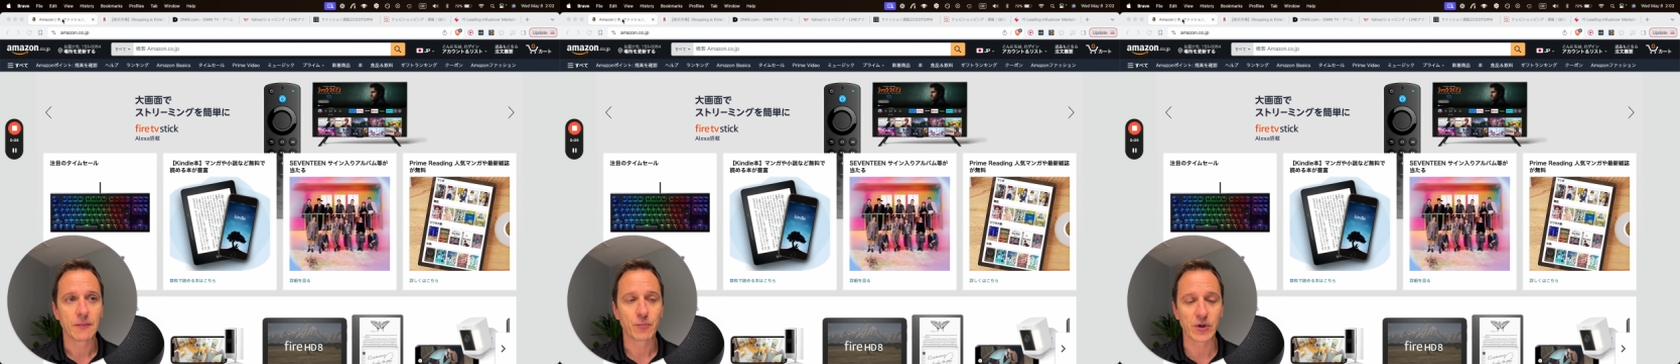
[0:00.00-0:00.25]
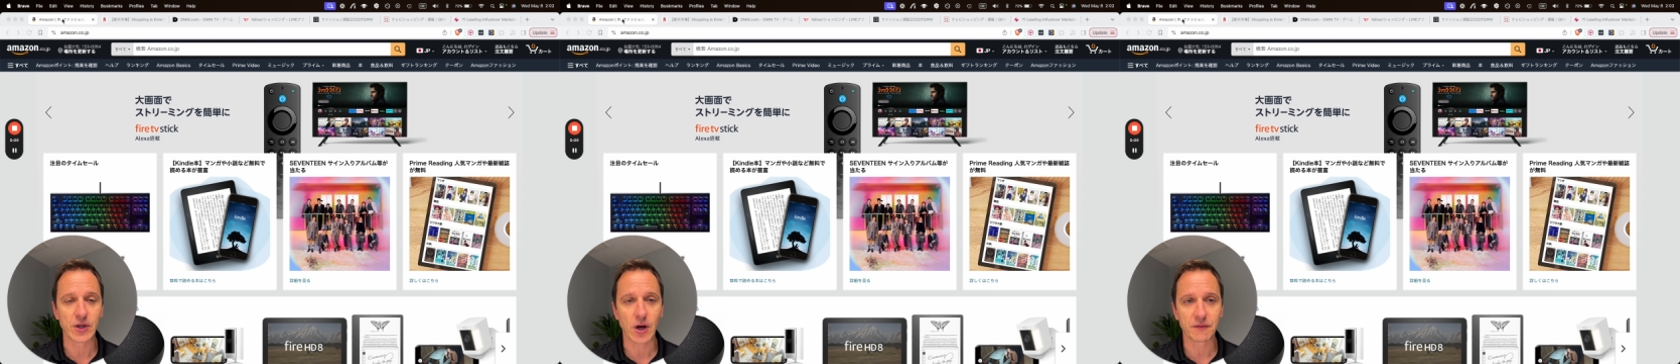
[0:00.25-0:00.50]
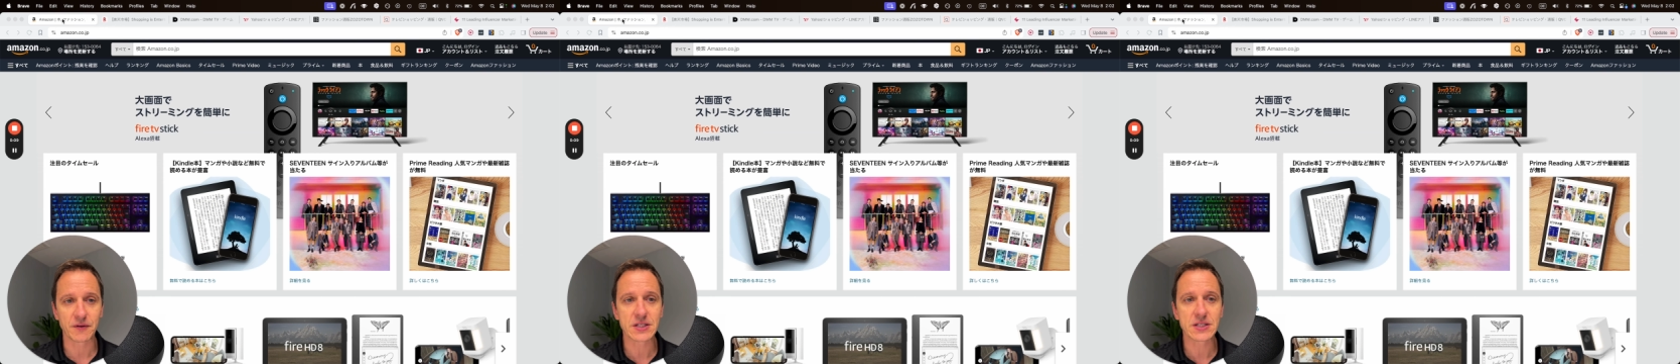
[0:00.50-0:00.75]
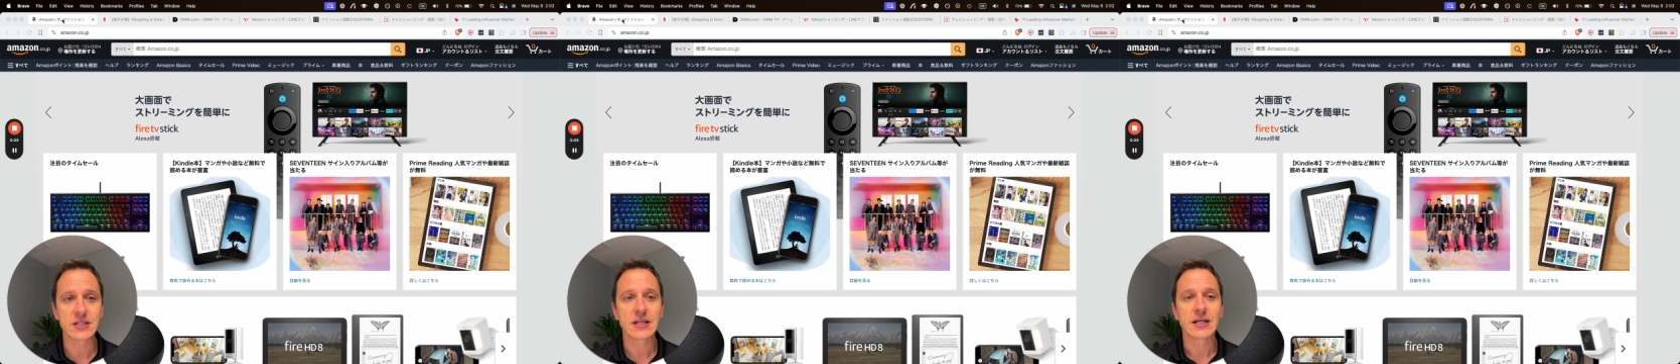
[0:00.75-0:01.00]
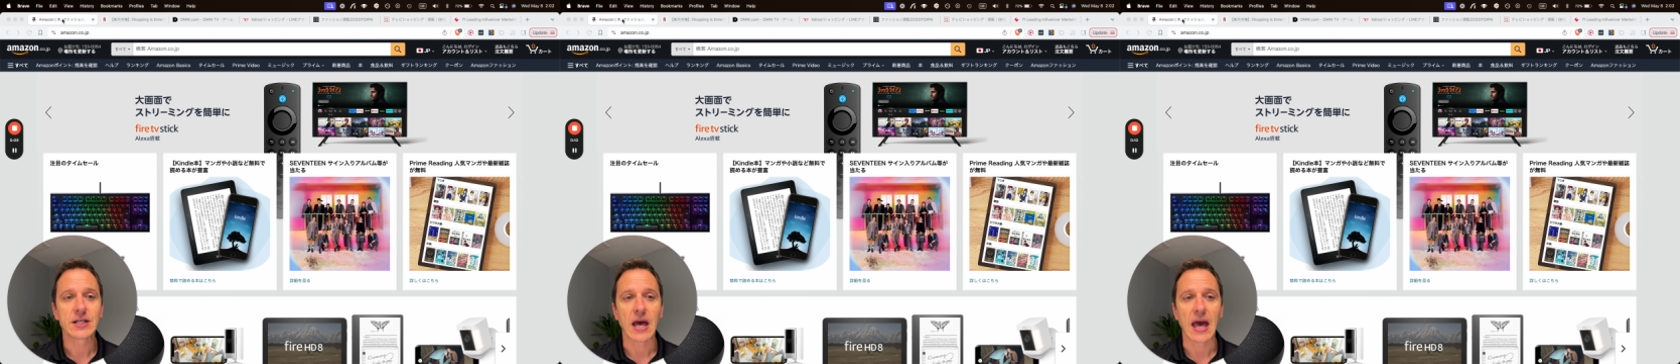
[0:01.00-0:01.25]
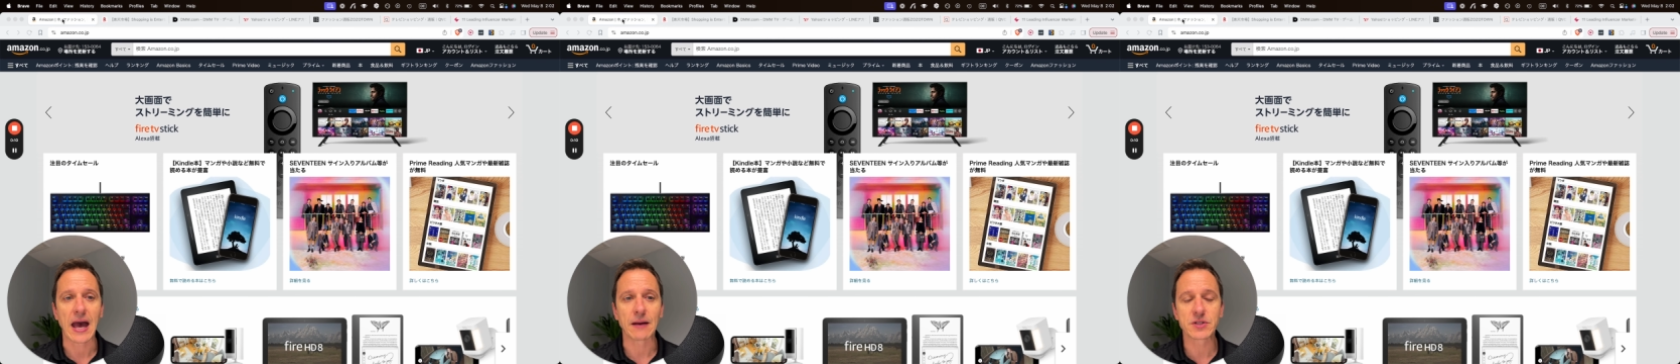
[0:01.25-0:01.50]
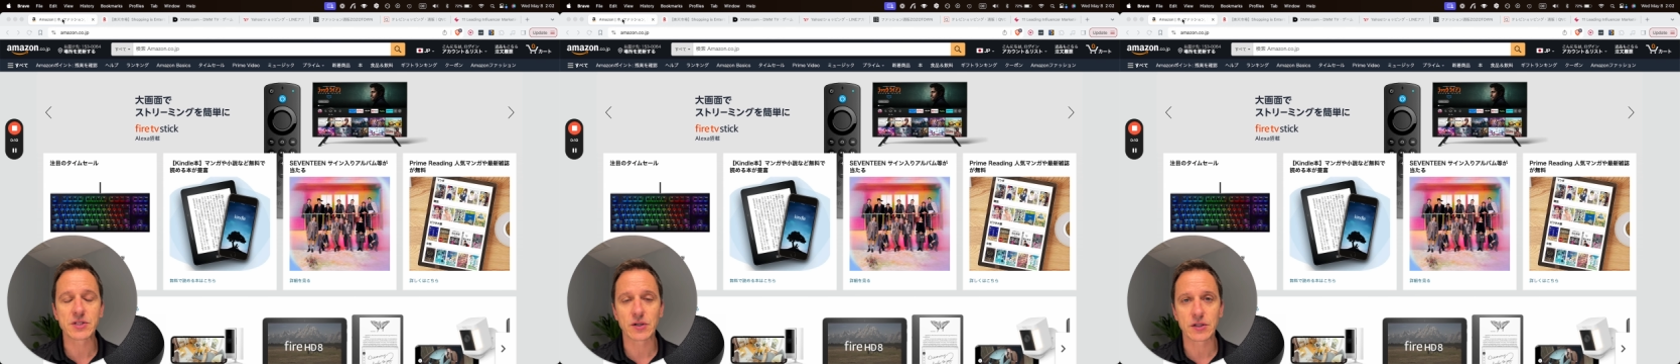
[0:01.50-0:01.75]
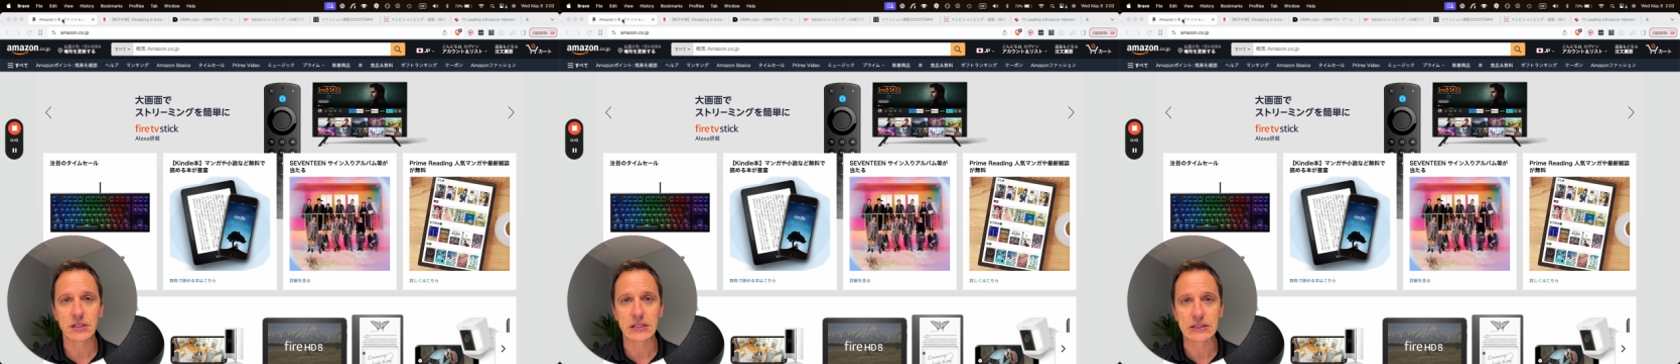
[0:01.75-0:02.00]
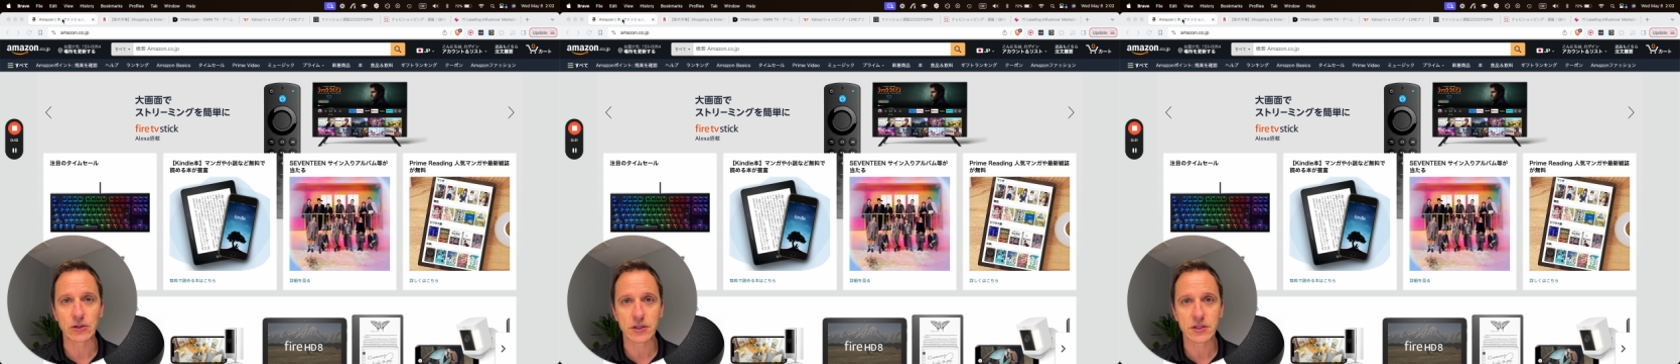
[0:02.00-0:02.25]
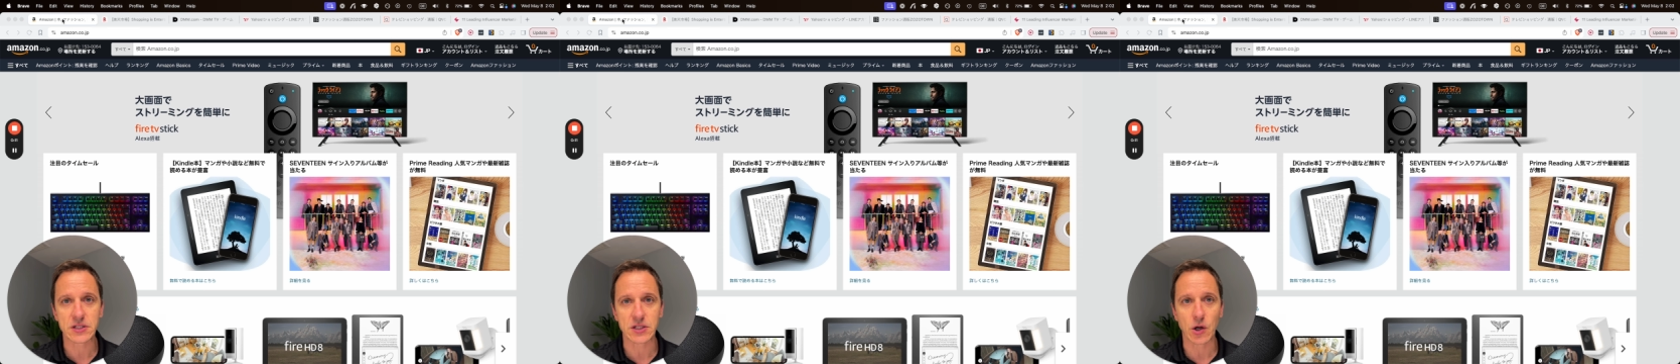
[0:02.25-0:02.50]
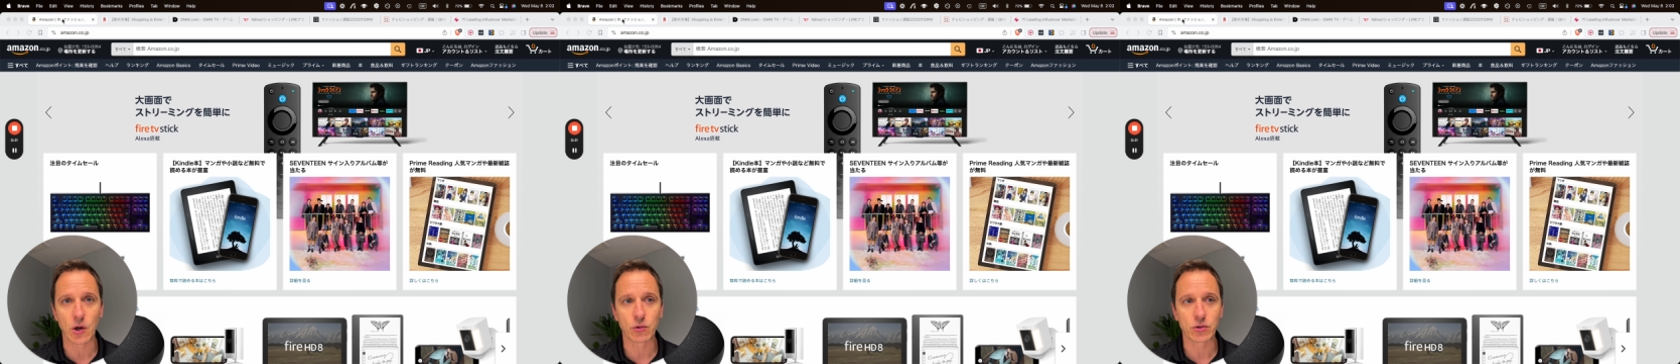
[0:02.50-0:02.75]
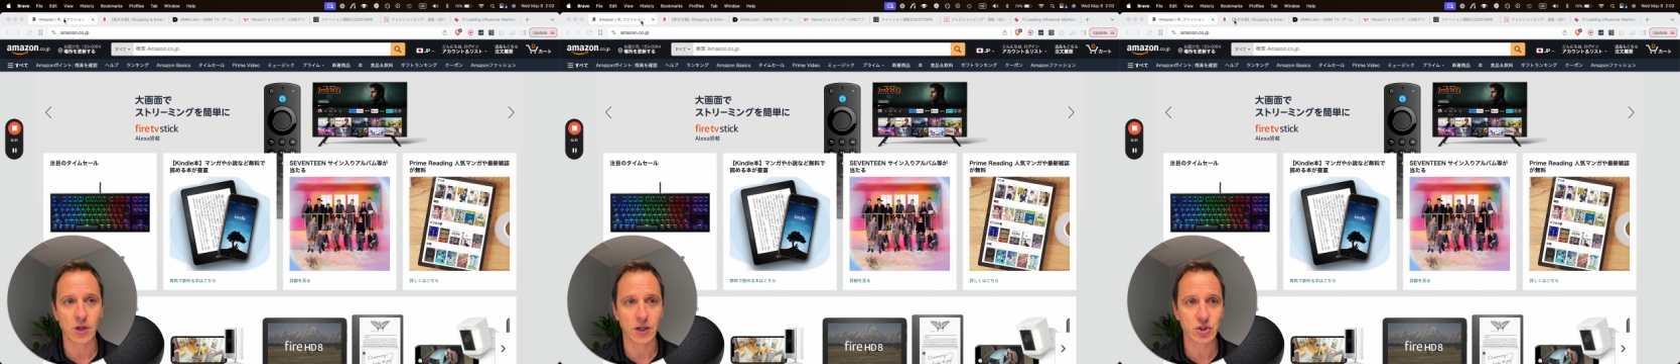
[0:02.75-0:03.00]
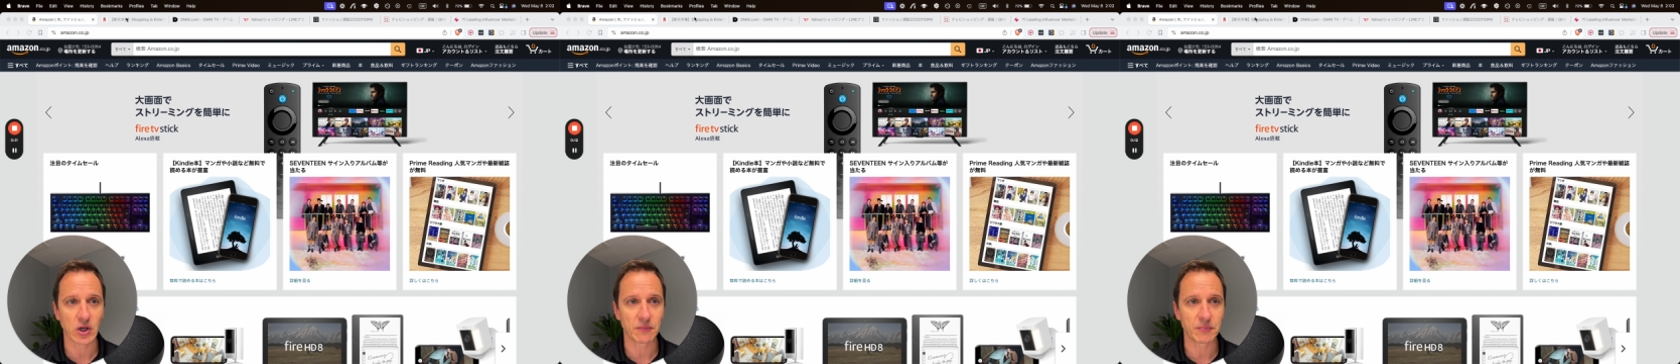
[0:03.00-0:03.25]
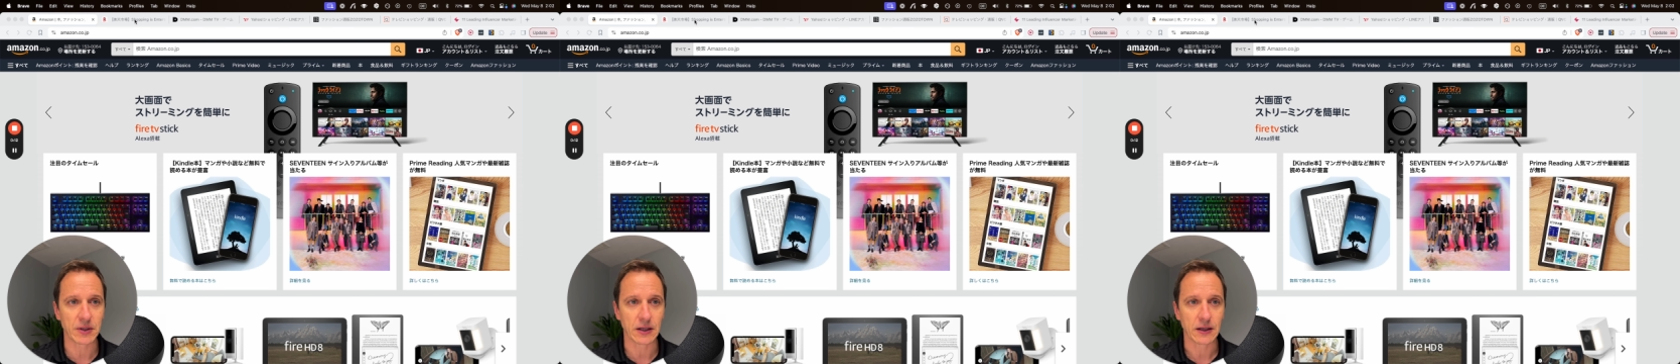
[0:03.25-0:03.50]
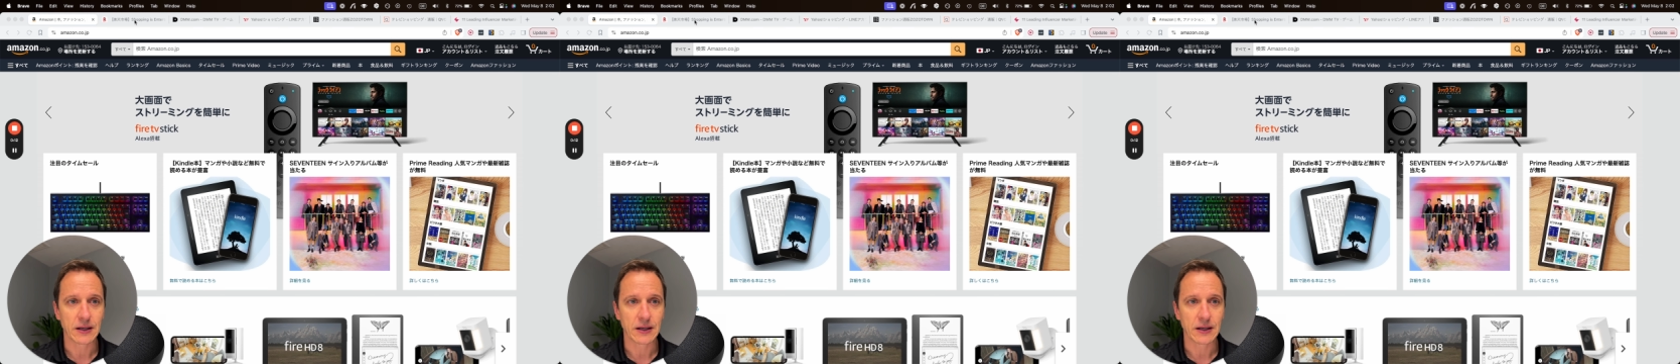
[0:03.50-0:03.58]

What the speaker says: Pretty obvious, Amazon.co.jp.